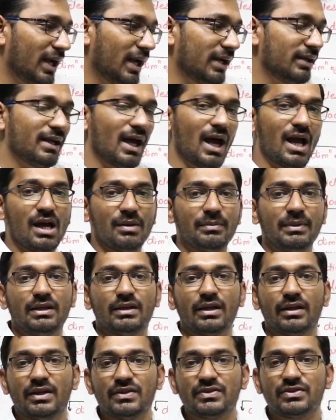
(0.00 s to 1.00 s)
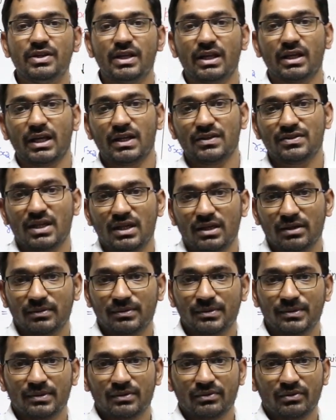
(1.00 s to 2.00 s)
and diameter is decreasing,
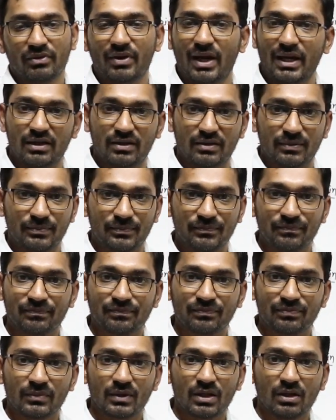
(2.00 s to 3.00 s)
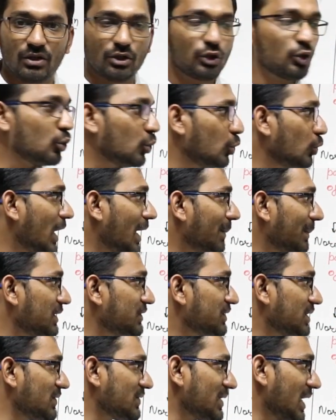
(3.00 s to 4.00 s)
right? Two
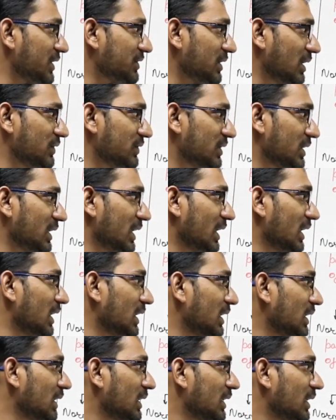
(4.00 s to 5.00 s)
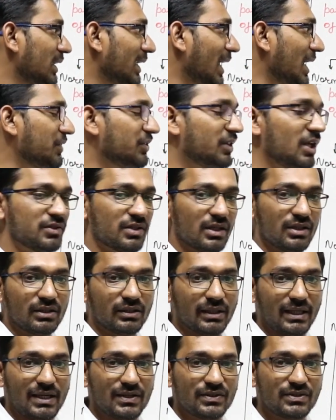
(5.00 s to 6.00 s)
dimensions are changing here, length is
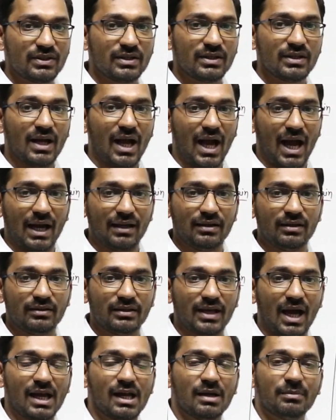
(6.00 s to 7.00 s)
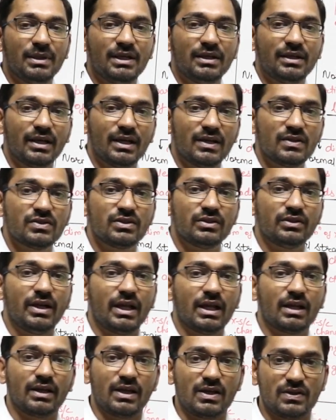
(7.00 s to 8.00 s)
increased and diameter is
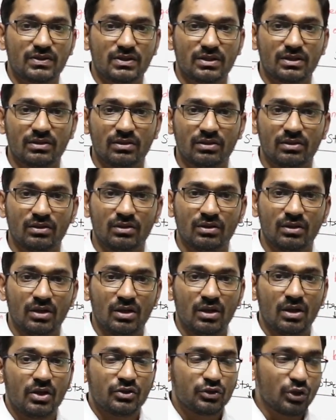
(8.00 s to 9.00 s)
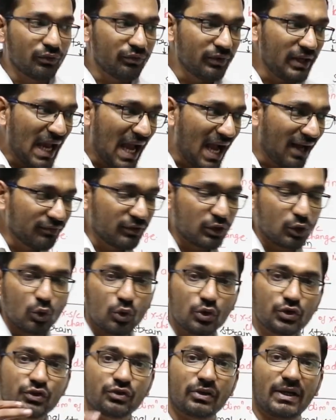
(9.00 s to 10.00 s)
decreased. So we have
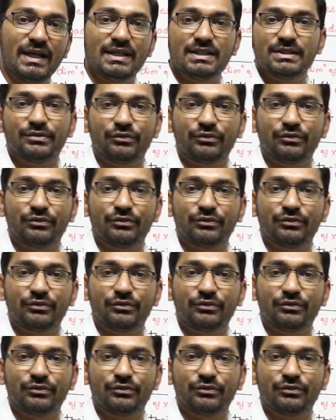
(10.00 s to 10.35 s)
two strains